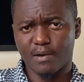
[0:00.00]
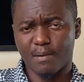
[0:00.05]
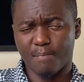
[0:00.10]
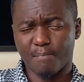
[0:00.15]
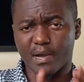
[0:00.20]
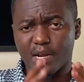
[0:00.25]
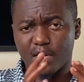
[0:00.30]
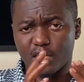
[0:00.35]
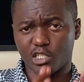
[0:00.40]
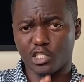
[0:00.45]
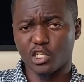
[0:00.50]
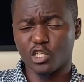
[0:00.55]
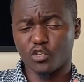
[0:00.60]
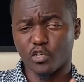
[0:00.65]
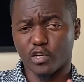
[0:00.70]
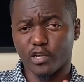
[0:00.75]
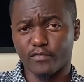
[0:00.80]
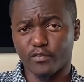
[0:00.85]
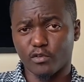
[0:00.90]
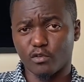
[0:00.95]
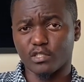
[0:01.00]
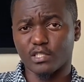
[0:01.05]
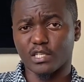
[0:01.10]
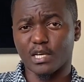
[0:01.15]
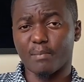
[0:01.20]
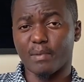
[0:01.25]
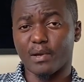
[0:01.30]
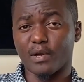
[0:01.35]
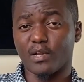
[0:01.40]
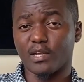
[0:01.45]
but in general, if you use a
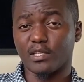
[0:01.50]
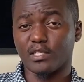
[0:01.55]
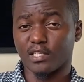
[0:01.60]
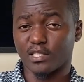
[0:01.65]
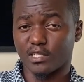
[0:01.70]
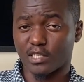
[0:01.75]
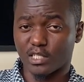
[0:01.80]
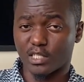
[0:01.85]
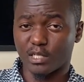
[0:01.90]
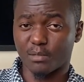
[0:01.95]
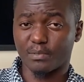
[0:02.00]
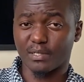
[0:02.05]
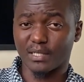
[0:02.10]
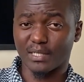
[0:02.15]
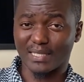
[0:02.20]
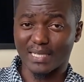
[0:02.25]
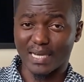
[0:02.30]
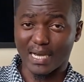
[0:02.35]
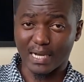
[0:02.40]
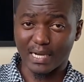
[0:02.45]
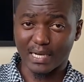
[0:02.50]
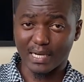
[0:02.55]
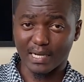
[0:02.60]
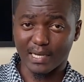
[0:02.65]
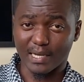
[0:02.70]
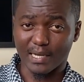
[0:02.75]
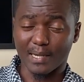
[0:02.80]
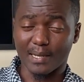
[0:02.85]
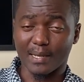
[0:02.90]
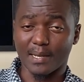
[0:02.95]
biodigester septic tank
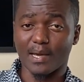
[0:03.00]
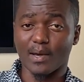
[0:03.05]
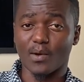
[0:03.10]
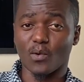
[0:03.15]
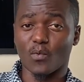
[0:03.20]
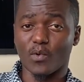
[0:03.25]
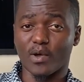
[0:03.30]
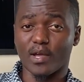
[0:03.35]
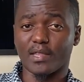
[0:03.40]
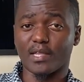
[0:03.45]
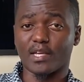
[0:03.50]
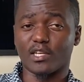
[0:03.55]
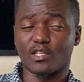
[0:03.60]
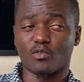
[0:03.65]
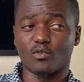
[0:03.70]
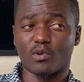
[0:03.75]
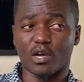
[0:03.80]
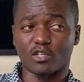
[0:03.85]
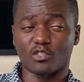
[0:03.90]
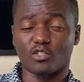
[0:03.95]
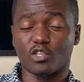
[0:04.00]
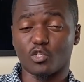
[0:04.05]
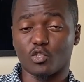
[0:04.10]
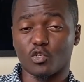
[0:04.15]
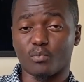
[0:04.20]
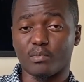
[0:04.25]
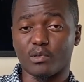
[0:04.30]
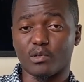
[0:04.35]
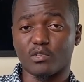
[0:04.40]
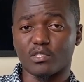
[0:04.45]
in a way that you actually
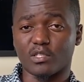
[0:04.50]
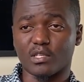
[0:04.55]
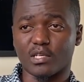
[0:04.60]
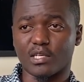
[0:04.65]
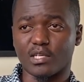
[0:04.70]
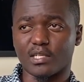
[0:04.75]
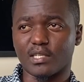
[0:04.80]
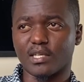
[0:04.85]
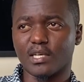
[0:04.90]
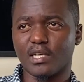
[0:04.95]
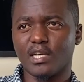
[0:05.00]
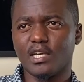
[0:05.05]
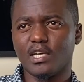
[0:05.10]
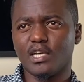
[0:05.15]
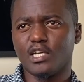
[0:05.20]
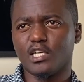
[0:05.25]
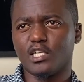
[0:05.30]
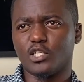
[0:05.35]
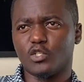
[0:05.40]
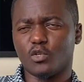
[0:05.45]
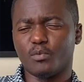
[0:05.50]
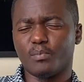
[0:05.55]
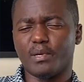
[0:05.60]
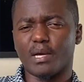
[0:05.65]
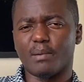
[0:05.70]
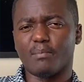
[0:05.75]
should be using it, it should be